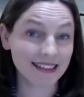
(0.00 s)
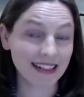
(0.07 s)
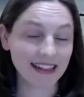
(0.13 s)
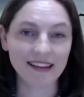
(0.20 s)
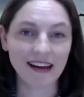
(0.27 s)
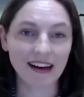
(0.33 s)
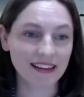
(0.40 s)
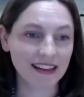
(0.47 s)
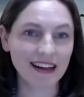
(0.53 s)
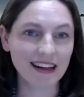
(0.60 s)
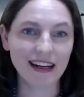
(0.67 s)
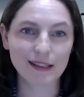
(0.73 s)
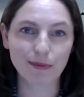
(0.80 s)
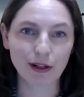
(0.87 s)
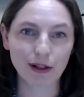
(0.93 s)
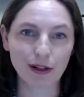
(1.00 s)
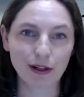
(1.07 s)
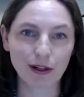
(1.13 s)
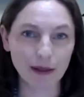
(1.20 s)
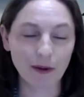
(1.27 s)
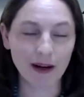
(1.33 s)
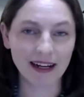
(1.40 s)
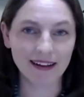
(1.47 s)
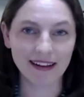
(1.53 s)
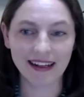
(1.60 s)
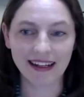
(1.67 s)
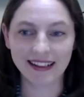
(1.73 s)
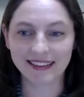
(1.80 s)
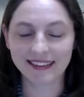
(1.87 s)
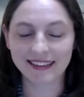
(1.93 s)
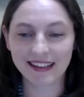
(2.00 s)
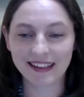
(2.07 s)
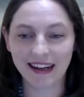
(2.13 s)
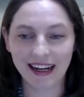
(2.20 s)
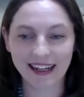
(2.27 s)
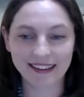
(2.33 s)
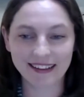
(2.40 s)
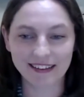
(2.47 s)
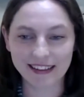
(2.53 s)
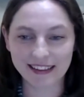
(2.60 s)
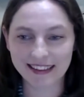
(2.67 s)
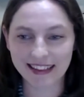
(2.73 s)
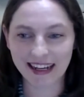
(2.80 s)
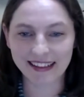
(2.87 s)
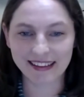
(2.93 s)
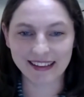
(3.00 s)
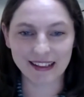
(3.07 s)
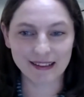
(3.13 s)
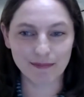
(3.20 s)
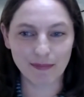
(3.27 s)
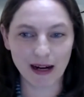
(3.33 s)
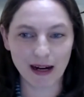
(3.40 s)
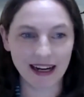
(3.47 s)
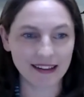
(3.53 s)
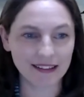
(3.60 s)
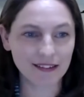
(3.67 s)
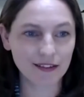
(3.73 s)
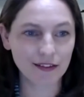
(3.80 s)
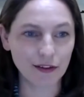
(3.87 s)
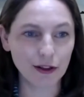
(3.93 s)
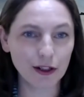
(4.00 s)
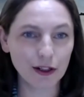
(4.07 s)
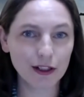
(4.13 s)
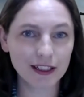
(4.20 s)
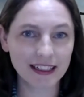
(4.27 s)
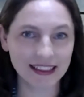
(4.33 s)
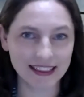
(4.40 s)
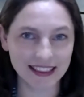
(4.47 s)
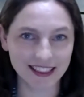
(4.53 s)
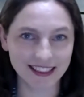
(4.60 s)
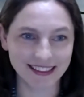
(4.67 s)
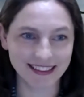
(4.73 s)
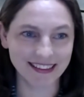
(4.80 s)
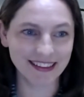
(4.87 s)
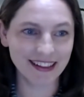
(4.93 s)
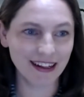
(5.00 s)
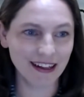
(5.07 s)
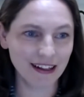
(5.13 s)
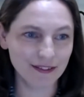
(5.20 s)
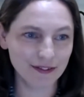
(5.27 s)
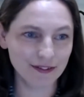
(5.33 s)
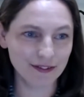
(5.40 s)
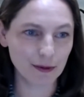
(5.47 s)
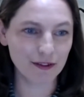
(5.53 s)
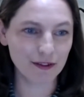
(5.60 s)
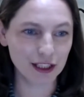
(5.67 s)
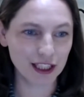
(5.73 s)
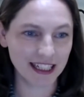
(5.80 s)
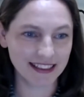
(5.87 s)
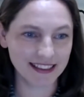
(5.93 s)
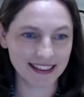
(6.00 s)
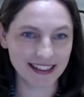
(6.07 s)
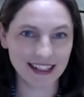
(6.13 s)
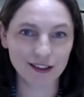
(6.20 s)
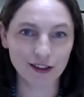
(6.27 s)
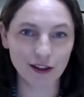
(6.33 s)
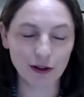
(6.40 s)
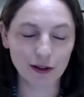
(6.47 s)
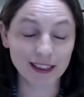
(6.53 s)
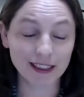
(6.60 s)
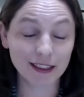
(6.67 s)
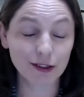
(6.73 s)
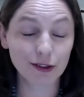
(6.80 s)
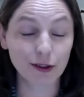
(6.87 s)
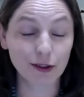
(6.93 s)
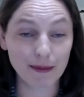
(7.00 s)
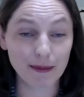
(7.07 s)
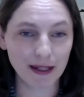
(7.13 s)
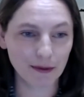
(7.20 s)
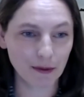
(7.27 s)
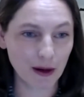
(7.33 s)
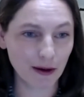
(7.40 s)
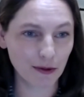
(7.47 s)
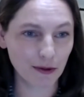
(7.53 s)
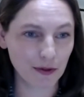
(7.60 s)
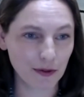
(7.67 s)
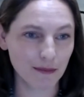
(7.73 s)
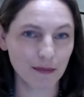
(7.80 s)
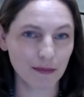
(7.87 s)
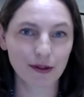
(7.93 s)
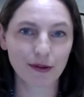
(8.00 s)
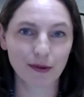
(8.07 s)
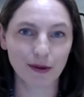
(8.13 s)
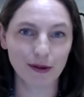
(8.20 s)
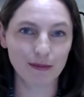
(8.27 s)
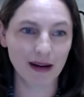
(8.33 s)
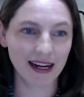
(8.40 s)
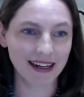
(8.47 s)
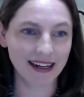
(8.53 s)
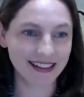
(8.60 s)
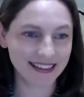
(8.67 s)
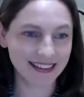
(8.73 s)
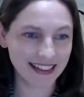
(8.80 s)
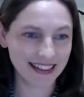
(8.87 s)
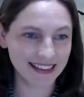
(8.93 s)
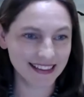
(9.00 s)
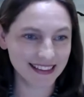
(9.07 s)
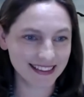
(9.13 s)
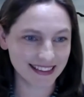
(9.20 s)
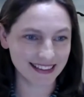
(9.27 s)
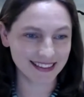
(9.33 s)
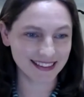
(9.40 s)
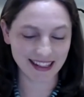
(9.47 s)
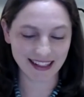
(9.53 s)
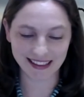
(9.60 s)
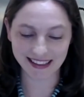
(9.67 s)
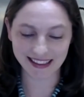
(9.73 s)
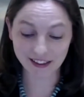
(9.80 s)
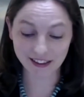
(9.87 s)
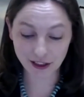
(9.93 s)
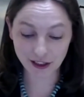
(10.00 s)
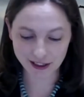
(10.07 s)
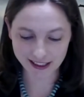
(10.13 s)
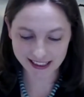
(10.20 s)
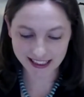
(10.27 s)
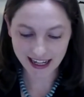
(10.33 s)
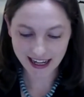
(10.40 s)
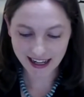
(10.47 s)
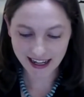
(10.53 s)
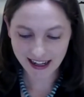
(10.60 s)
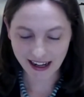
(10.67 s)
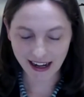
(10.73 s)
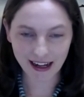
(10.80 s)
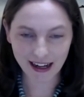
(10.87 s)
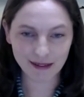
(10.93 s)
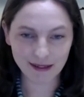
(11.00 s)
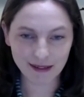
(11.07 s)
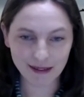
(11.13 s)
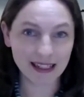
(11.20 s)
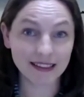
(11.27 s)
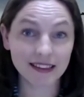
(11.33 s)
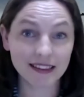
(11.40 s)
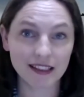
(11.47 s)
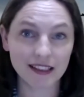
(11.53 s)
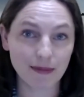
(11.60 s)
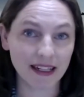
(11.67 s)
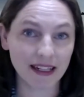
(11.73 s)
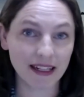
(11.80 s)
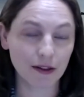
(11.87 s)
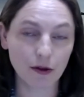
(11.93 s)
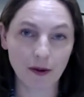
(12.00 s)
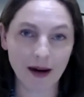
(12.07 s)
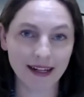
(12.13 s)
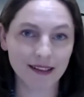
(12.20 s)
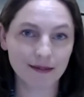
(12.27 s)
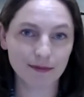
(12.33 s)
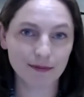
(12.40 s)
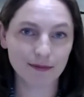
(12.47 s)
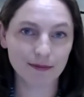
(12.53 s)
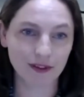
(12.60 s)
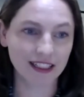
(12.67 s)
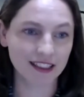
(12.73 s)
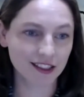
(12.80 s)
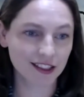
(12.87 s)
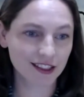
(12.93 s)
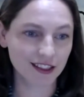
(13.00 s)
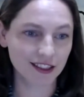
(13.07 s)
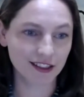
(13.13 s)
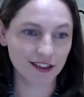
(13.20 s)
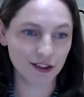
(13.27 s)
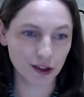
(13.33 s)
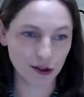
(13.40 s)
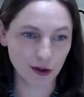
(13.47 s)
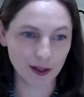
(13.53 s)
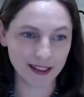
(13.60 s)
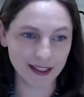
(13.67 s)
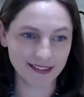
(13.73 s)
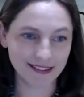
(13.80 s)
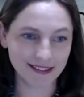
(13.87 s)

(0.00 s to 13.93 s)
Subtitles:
I think Guy's put it very well. And I can only say that my third edition of the Refugee in International Law is extremely well thumbed through my years as a student. And it's just been a great privilege to join